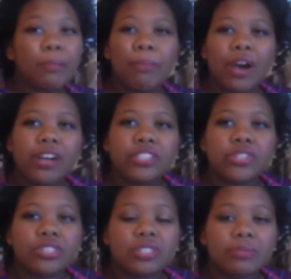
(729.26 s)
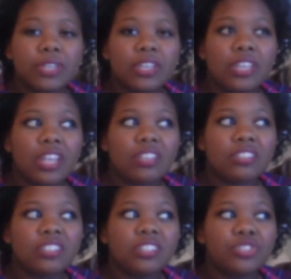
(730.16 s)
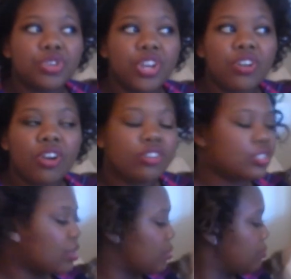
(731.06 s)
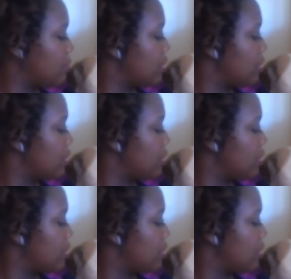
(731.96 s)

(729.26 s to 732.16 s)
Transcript: like a boxer to me and like to the trainer also.